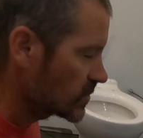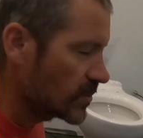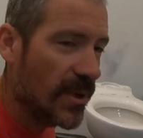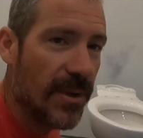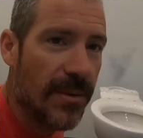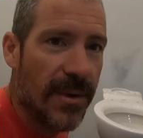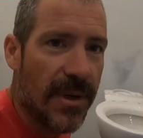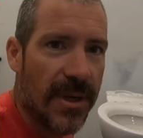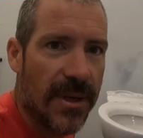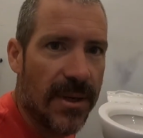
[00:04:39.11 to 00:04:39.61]
So
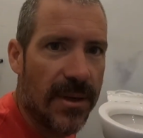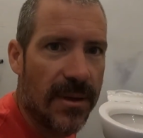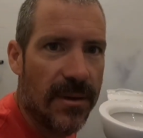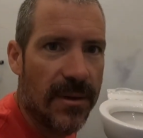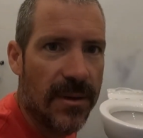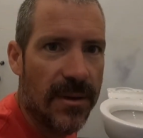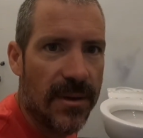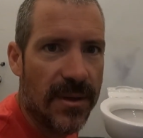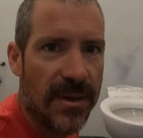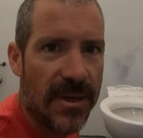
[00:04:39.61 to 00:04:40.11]
anyway,
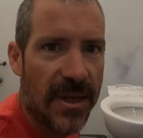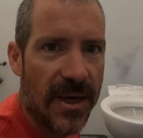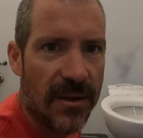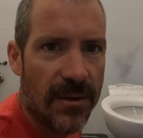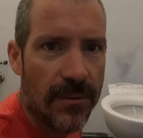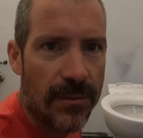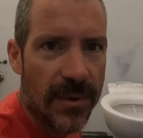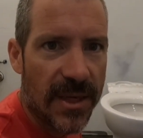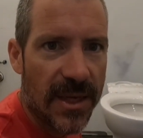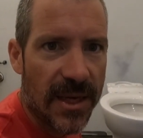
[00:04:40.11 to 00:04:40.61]
now
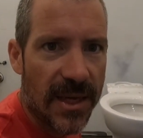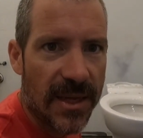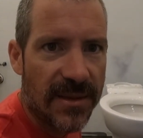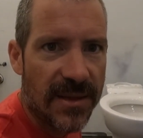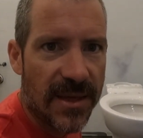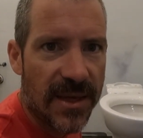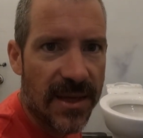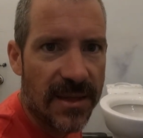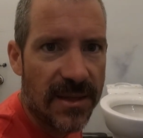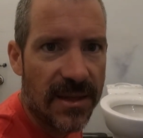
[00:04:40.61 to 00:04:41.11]
that we got
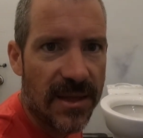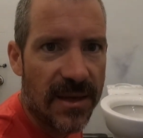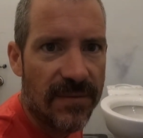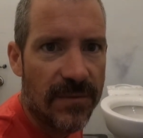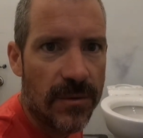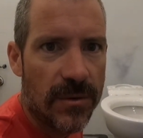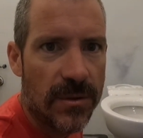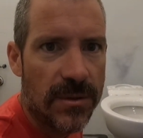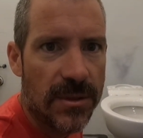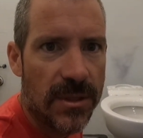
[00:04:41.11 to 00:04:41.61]
that
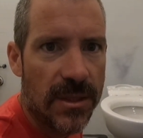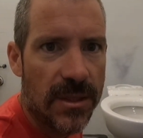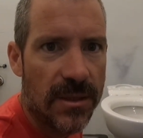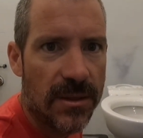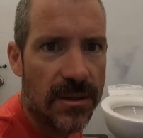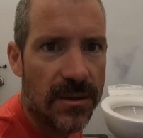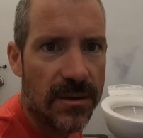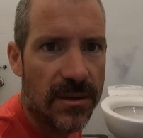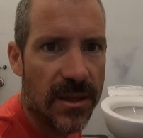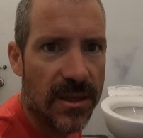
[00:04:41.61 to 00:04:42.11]
leveled,
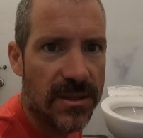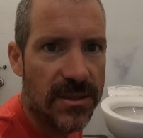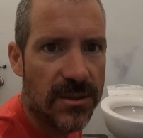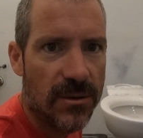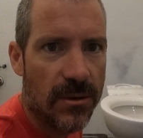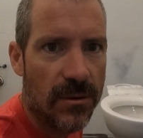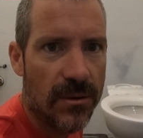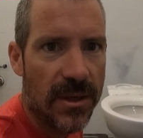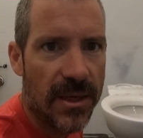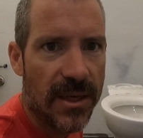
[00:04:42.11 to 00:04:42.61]
let's
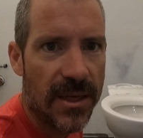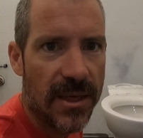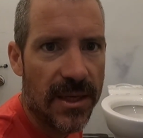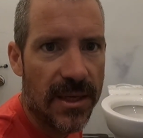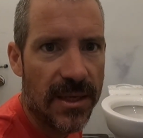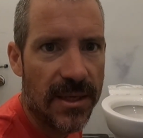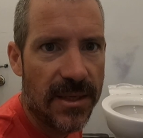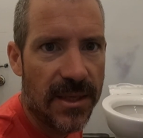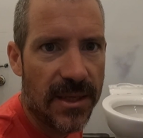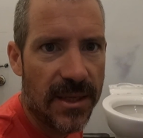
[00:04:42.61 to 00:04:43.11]
go
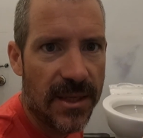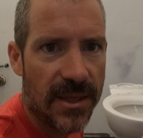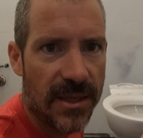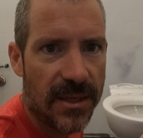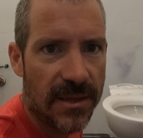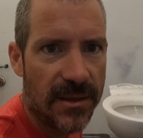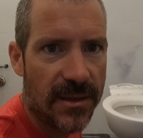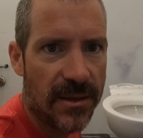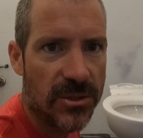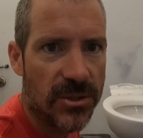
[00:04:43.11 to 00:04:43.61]
ahead
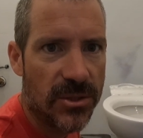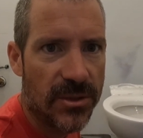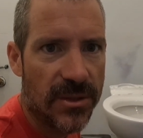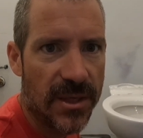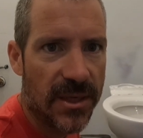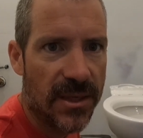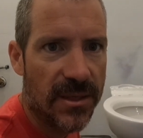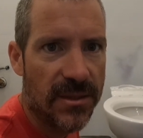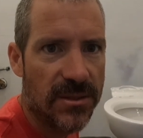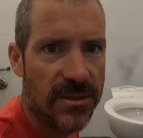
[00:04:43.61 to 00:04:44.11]
and I'll show you
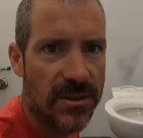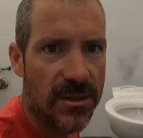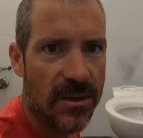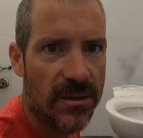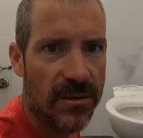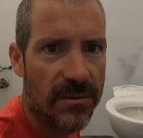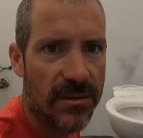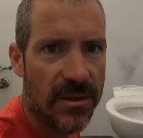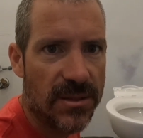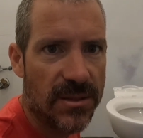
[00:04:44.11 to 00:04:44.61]
how to
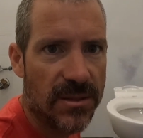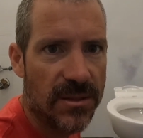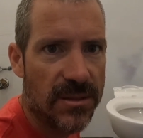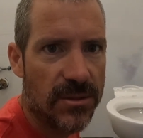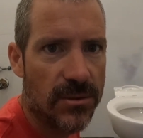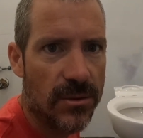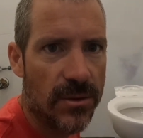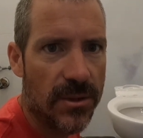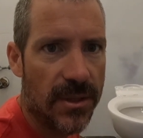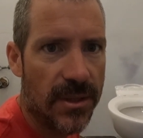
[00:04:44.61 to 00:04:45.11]
install the rest of this
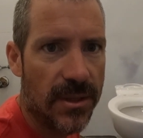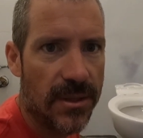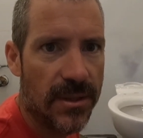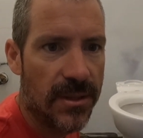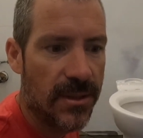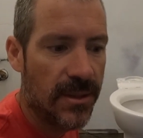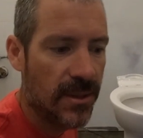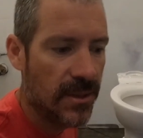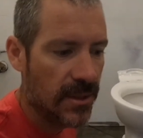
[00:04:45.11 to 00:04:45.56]
toilet.